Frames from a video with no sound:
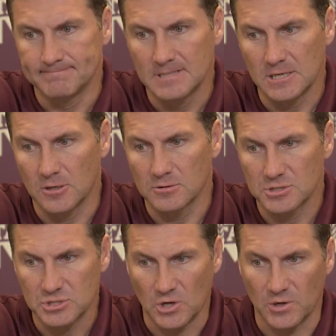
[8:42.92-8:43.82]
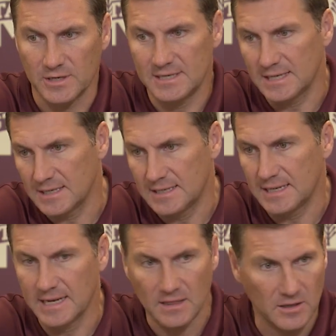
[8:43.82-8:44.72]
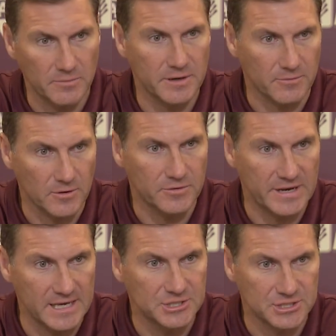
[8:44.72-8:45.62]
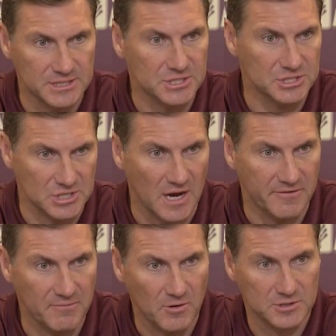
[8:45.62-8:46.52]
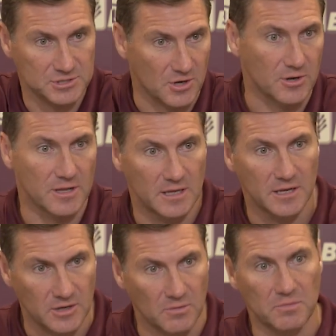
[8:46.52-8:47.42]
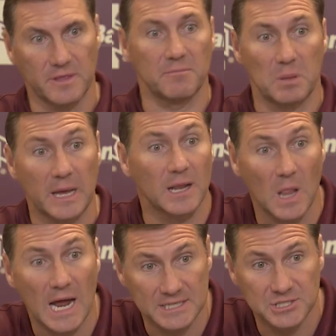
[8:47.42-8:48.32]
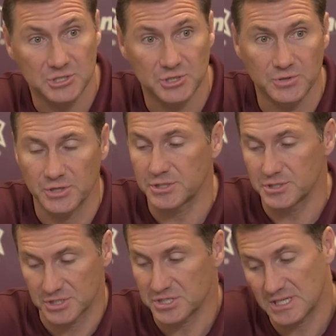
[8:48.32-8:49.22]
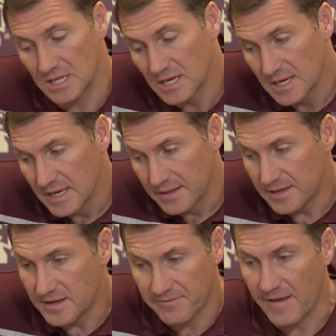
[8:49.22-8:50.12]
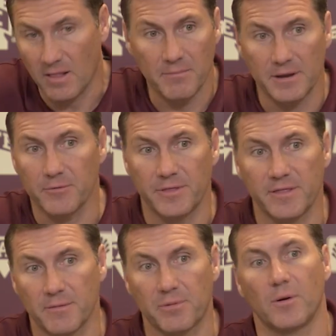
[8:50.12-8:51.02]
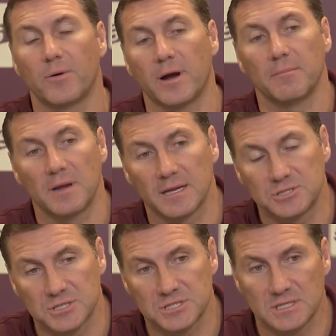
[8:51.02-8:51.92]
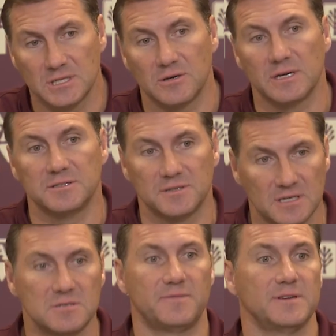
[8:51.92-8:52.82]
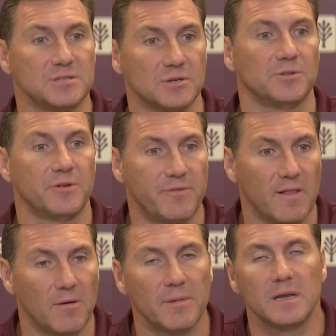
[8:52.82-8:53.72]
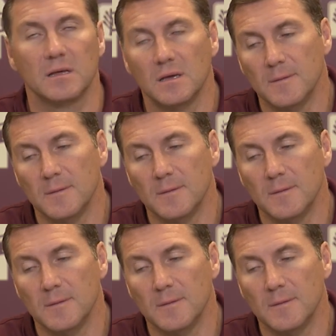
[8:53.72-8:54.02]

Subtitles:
You know, started to get a little bit of rotation as a sophomore, started, you know, then played a lot as a junior. And you just see the development within the program, not just, you know, his physical development,